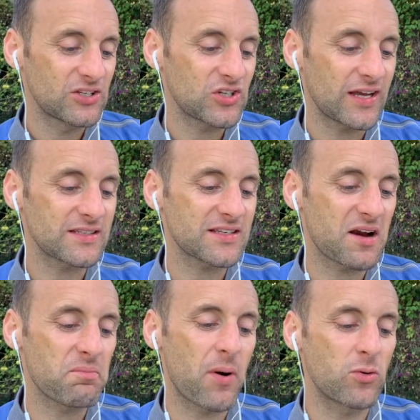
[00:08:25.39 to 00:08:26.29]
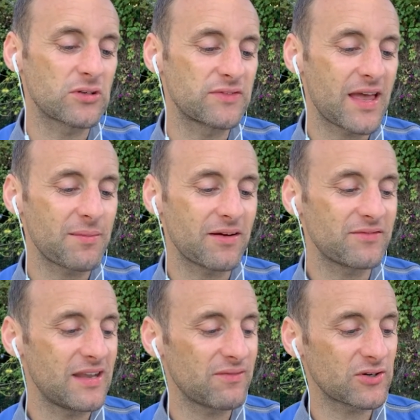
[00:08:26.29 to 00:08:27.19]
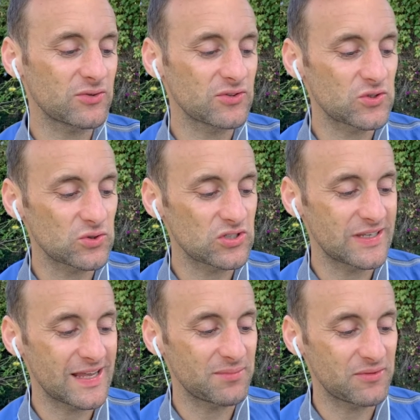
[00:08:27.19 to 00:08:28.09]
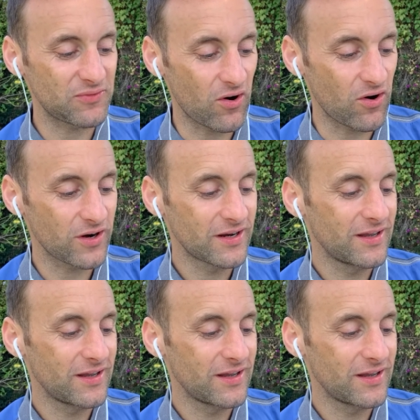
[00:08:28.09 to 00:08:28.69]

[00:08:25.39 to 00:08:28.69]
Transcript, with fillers: Chances are both of them have never done such a deal before.